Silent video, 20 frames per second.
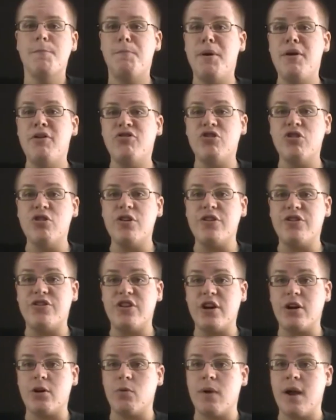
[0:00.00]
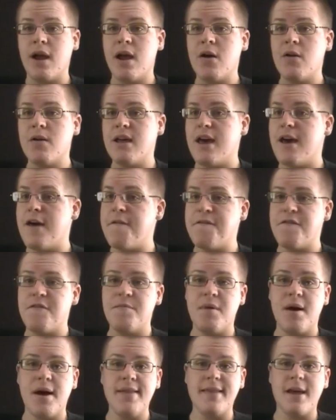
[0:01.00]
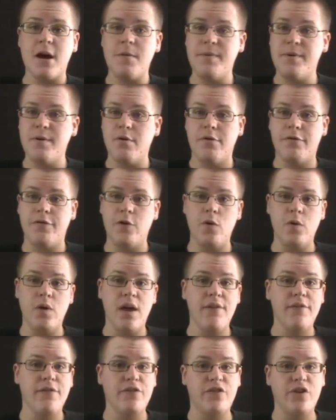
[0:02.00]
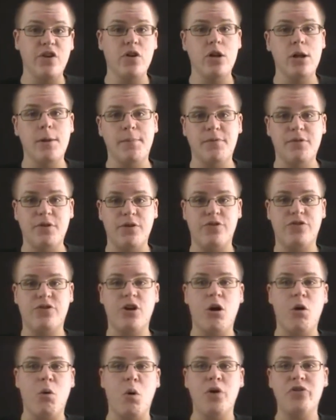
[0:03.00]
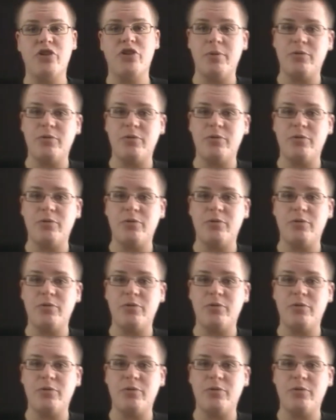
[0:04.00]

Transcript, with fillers: Be sure to stick around. Every month I'll be reviewing every single episode of Star Wars